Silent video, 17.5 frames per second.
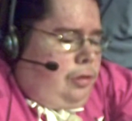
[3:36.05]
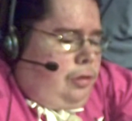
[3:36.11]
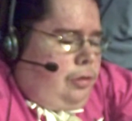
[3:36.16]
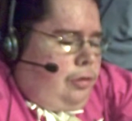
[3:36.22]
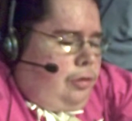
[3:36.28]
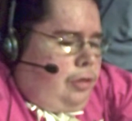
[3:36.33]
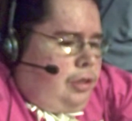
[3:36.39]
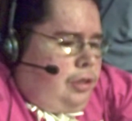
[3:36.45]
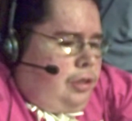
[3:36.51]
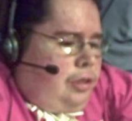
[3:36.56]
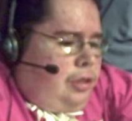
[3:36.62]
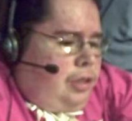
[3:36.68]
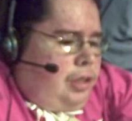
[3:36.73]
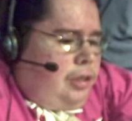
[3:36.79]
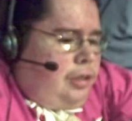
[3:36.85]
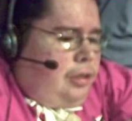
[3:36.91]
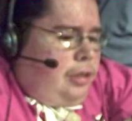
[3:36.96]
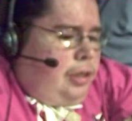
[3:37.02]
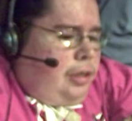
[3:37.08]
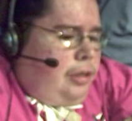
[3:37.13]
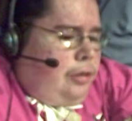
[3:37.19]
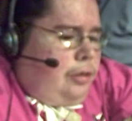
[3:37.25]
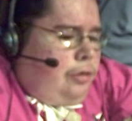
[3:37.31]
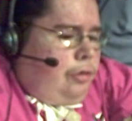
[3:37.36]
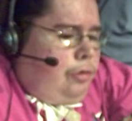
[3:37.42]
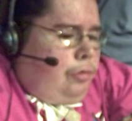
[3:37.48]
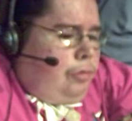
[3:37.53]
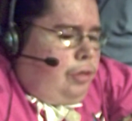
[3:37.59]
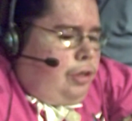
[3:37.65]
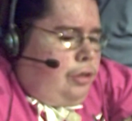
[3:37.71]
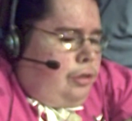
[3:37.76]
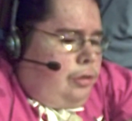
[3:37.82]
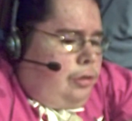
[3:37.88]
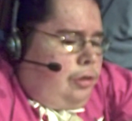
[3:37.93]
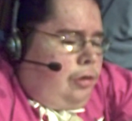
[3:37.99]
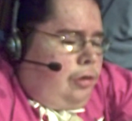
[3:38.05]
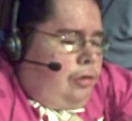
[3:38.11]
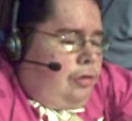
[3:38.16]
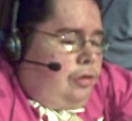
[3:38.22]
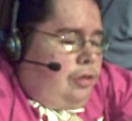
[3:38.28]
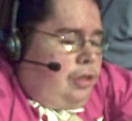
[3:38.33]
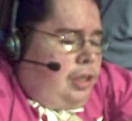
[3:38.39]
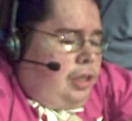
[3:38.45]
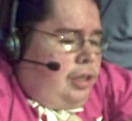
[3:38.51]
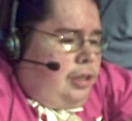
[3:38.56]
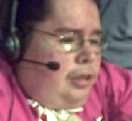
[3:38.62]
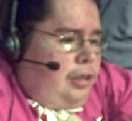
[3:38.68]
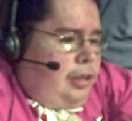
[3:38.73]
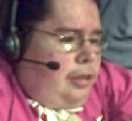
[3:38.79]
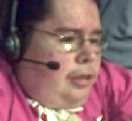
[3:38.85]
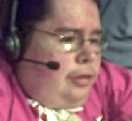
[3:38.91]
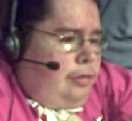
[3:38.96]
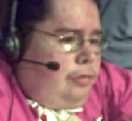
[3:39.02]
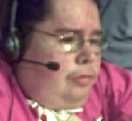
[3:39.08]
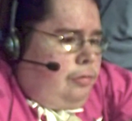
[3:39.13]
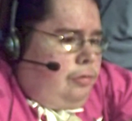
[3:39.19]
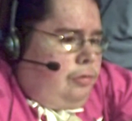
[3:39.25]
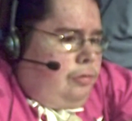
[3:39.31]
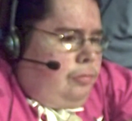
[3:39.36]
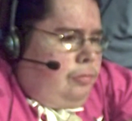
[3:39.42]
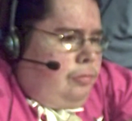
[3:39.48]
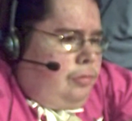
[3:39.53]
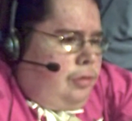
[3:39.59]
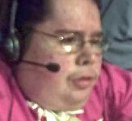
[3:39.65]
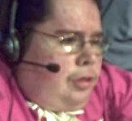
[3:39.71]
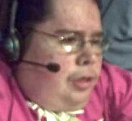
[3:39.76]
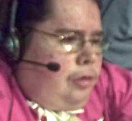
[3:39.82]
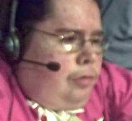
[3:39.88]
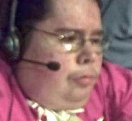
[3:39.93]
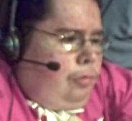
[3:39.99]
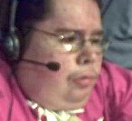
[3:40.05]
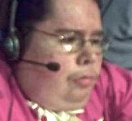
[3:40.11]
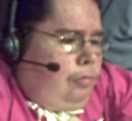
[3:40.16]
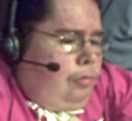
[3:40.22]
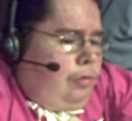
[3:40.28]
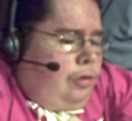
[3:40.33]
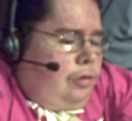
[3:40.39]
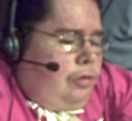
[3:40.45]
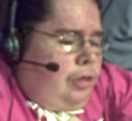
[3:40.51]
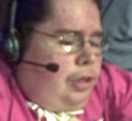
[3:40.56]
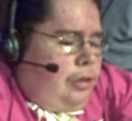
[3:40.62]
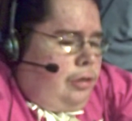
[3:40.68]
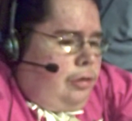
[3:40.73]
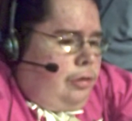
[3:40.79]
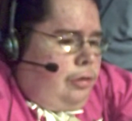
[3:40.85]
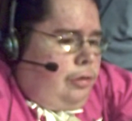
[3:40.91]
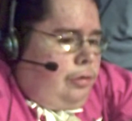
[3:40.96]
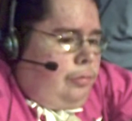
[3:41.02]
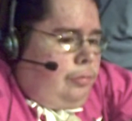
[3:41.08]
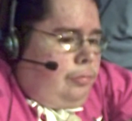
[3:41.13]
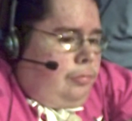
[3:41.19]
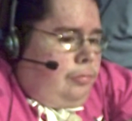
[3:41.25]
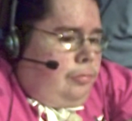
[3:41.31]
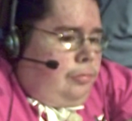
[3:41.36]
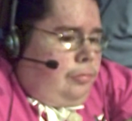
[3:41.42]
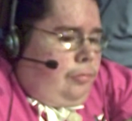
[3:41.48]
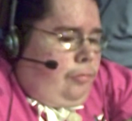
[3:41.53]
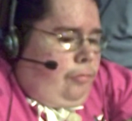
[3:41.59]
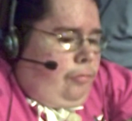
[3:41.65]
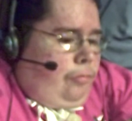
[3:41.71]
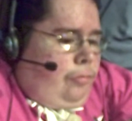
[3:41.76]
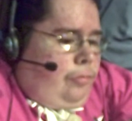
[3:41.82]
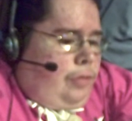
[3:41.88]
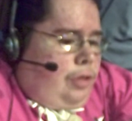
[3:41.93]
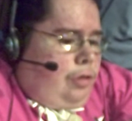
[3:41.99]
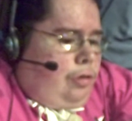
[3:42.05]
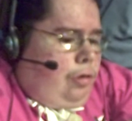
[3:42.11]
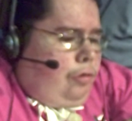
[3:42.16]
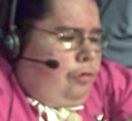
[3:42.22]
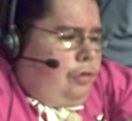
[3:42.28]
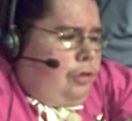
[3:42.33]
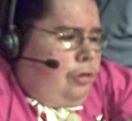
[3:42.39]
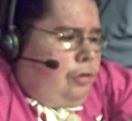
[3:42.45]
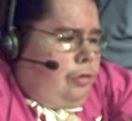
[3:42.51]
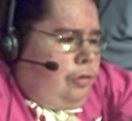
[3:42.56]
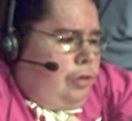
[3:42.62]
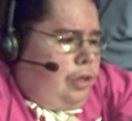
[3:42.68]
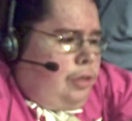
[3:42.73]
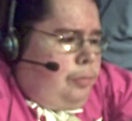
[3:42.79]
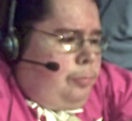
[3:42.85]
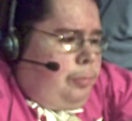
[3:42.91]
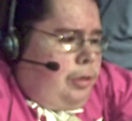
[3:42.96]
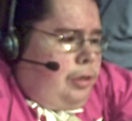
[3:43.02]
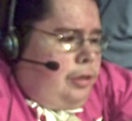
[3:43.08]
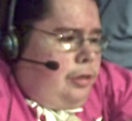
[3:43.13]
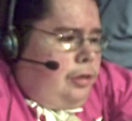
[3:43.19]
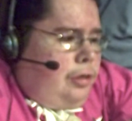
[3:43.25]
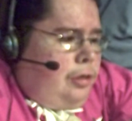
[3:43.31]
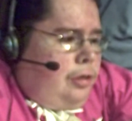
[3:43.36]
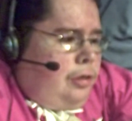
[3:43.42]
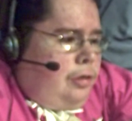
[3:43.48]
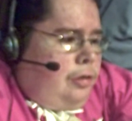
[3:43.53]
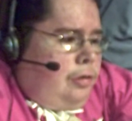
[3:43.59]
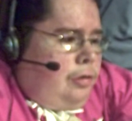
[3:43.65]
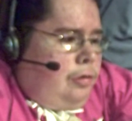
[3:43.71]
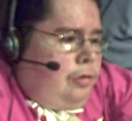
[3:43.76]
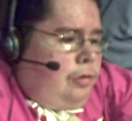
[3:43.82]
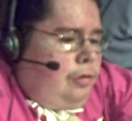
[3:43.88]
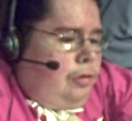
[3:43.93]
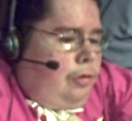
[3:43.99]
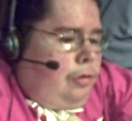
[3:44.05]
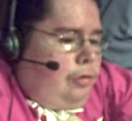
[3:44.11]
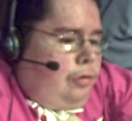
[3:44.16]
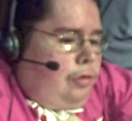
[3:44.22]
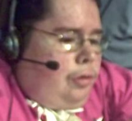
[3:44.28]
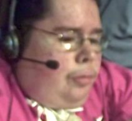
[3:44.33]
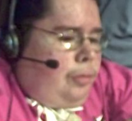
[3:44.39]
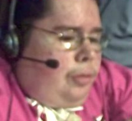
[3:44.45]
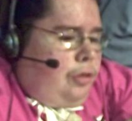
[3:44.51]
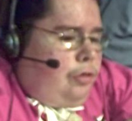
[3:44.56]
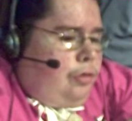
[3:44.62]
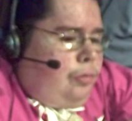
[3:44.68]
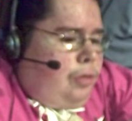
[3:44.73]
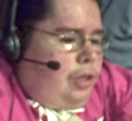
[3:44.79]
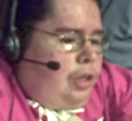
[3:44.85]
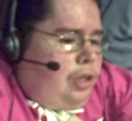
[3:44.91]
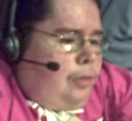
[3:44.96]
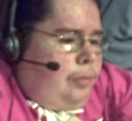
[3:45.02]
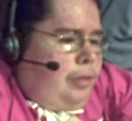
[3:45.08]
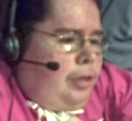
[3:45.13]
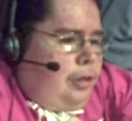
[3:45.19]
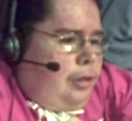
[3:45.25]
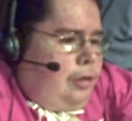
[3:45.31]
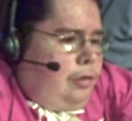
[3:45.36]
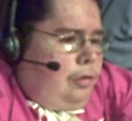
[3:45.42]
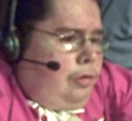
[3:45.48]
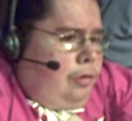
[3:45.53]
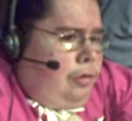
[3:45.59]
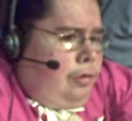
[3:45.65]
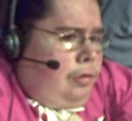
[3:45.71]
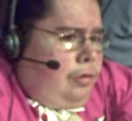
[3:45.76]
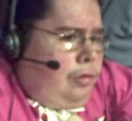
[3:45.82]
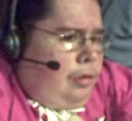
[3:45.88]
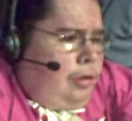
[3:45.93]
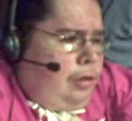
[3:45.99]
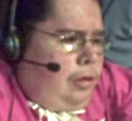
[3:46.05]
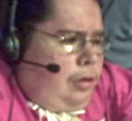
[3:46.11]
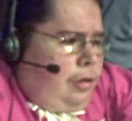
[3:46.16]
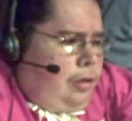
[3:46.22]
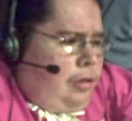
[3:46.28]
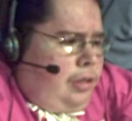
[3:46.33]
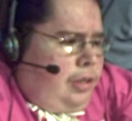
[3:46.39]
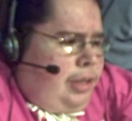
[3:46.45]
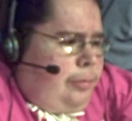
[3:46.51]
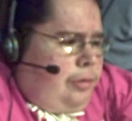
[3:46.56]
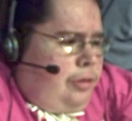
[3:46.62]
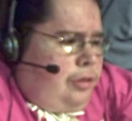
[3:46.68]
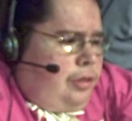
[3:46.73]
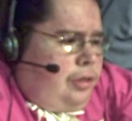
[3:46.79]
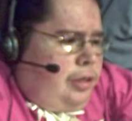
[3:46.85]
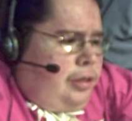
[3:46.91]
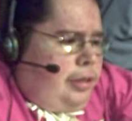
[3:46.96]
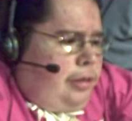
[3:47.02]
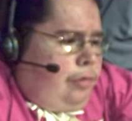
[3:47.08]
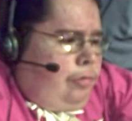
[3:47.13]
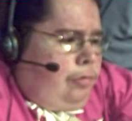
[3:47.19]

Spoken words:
it's the second night in 2 weeks, second night in a row that Dolph Ziggler has been the Mr. Money in the Bank with Damien Sandow.